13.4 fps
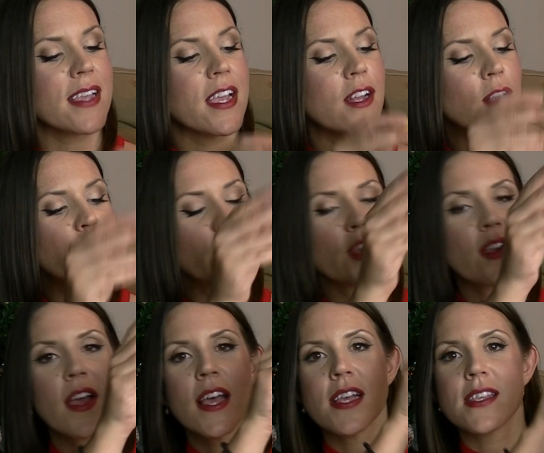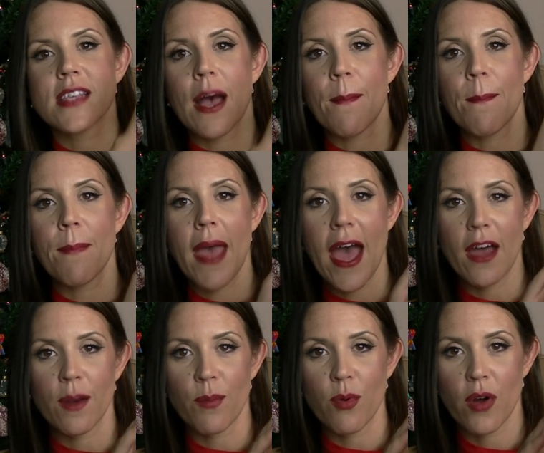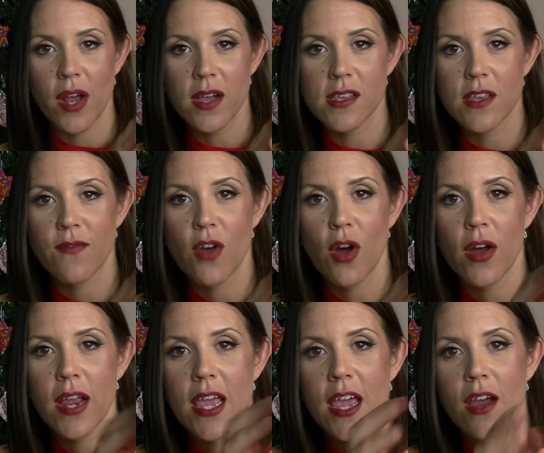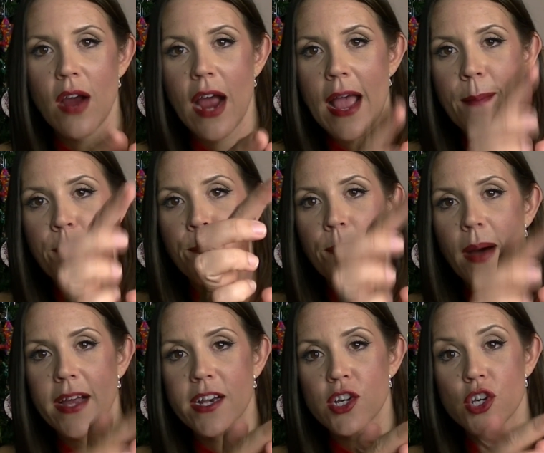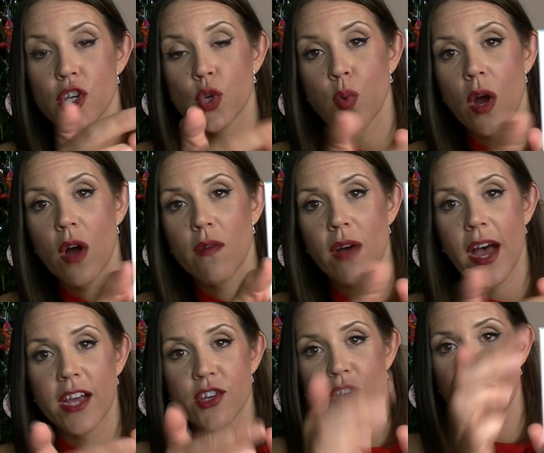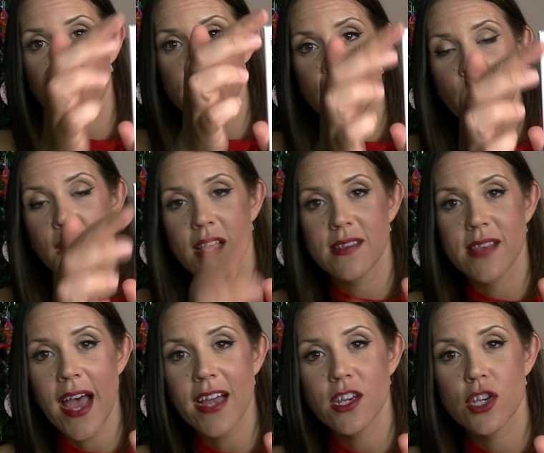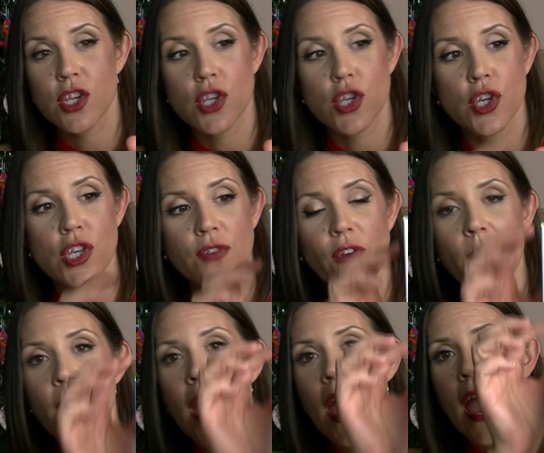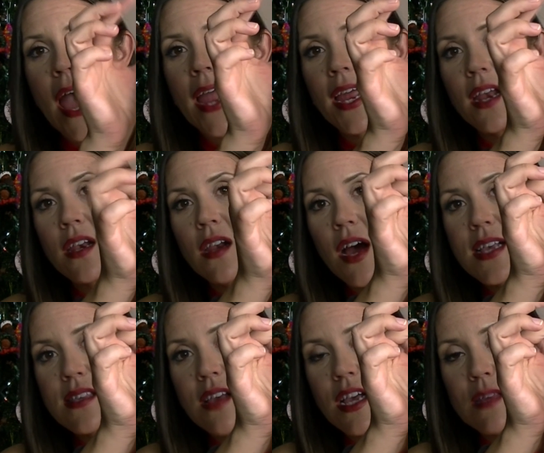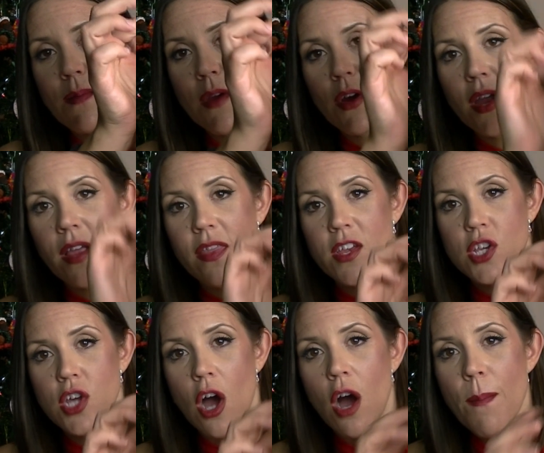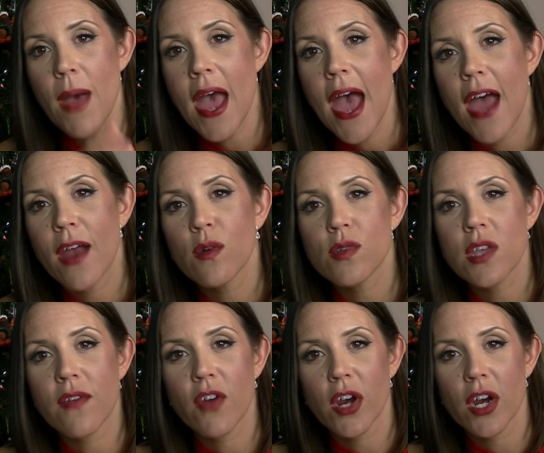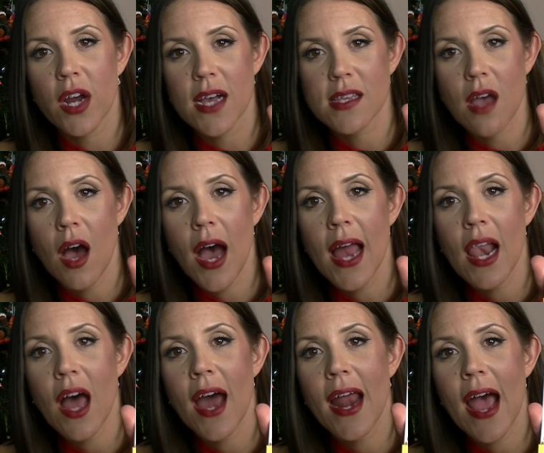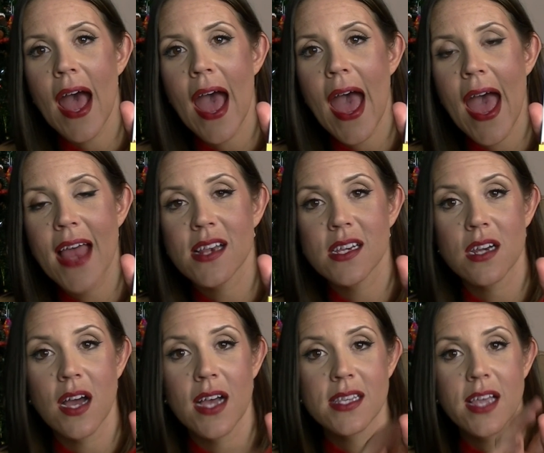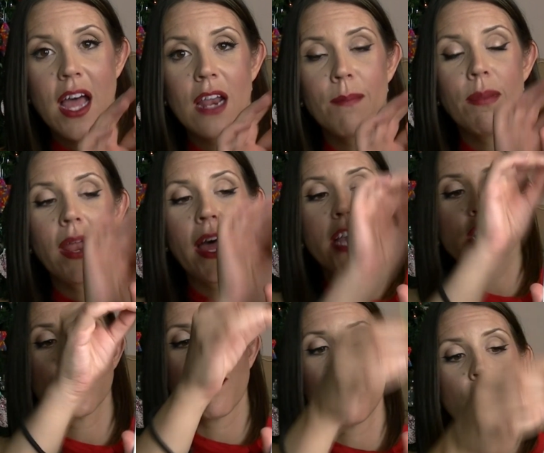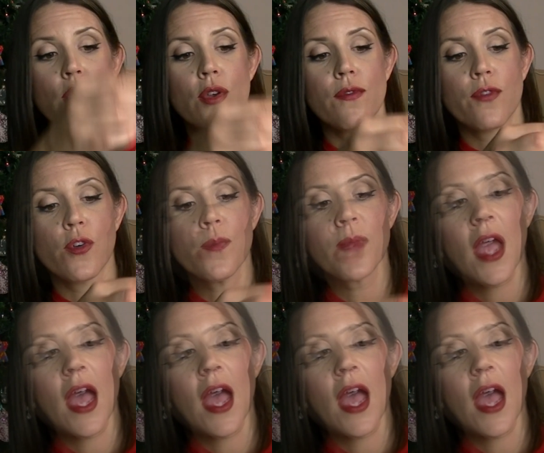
include some powder products. You've got here a bunch, 12 eyeshadows to be exact, to choose from. A nice size mirror in the top. And also you've got a nice highlighter and a nice color blush, beautiful.